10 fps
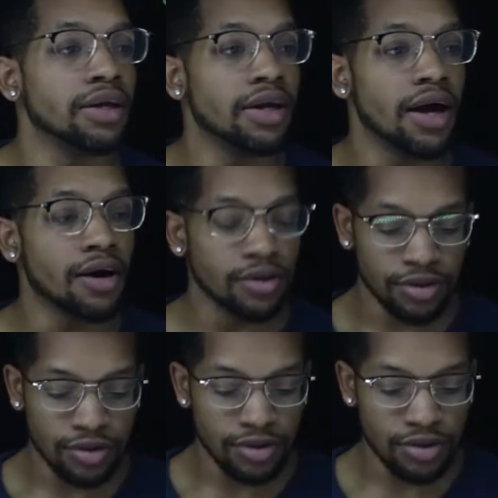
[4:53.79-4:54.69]

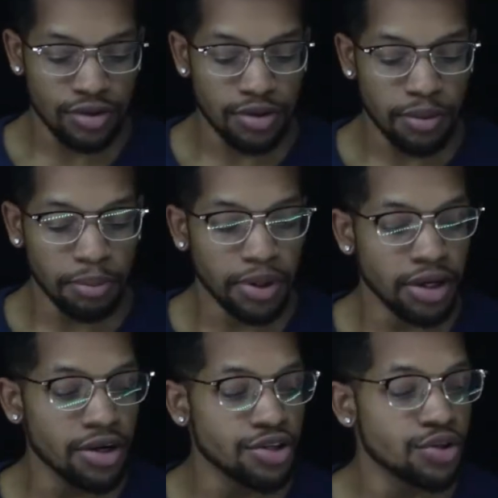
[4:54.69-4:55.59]
Now,
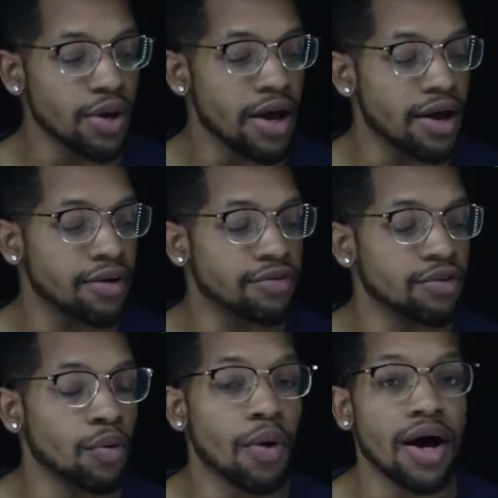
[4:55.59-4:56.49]
because you
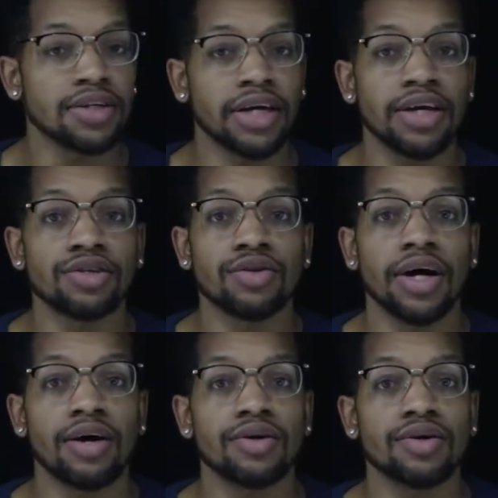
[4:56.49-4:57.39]
have the y's canceled
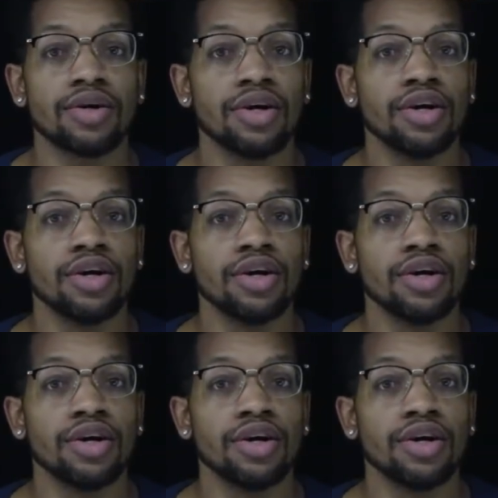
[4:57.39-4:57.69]
out,